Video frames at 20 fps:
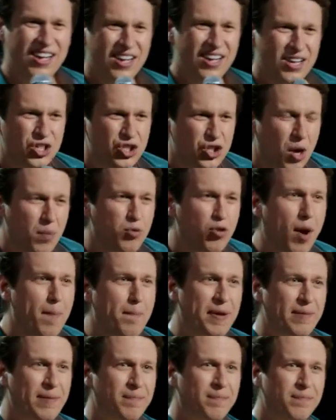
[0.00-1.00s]
So I'm grumpy.
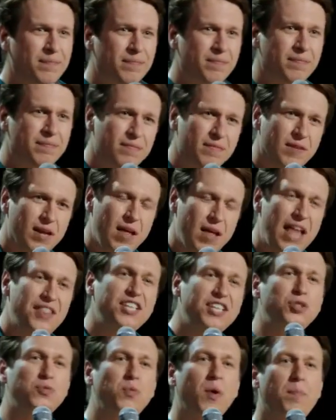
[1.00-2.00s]
And this
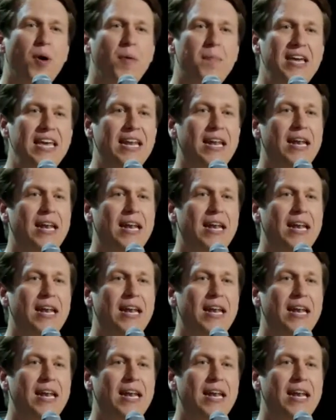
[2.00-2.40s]
is what put me in an